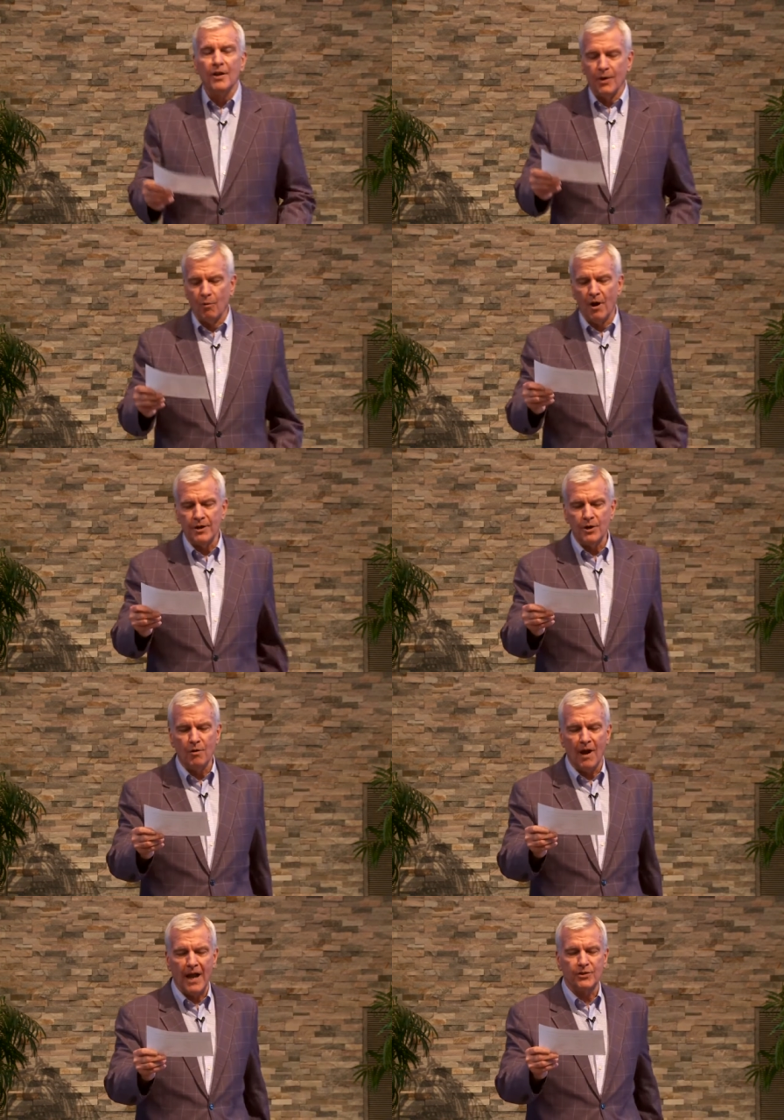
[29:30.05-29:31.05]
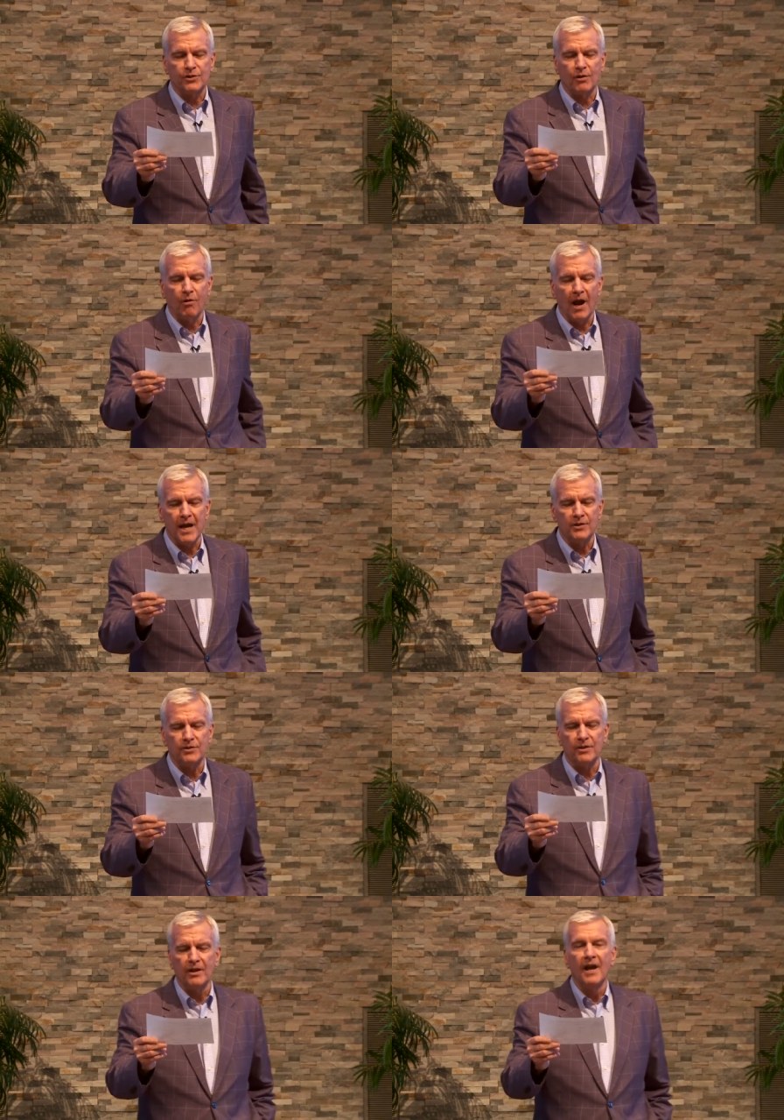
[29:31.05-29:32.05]
the one who has
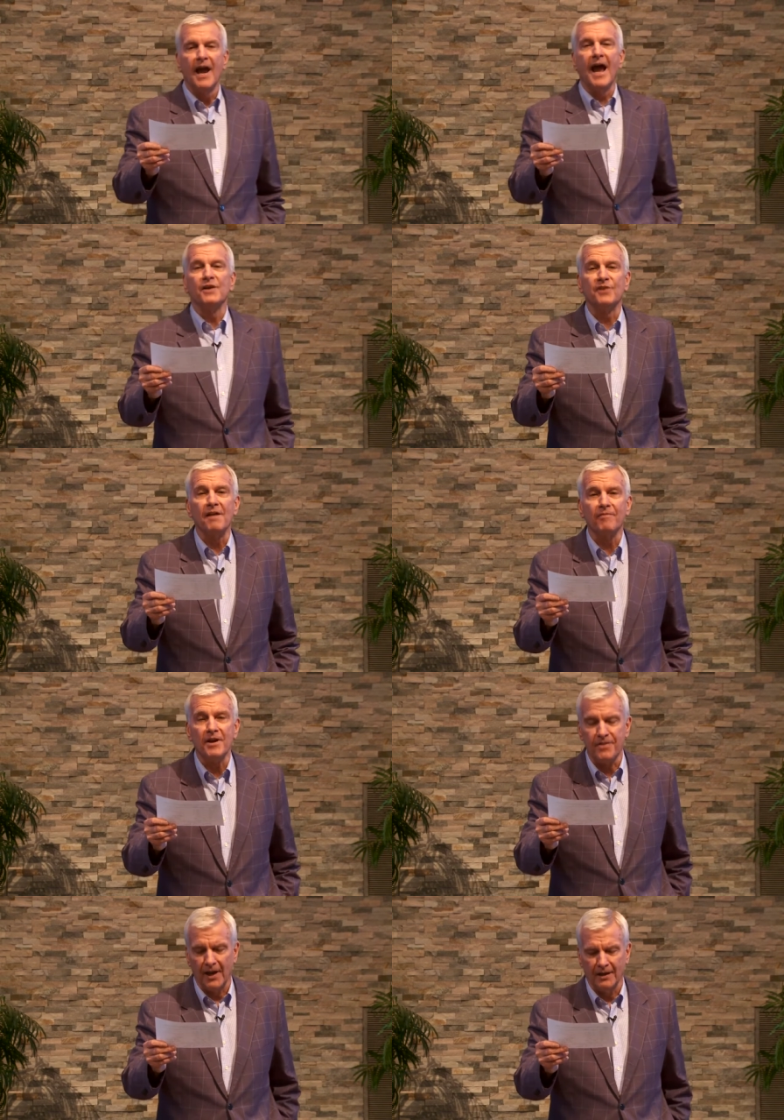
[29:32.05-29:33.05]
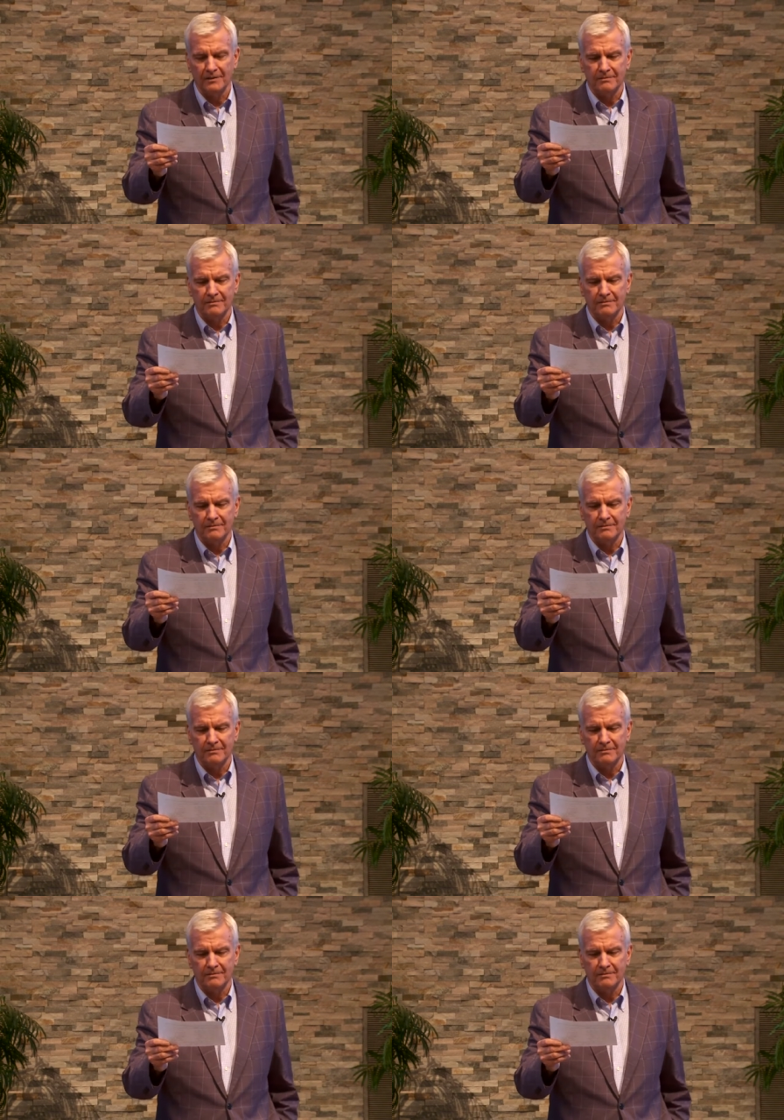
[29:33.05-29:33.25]
Christ has everything.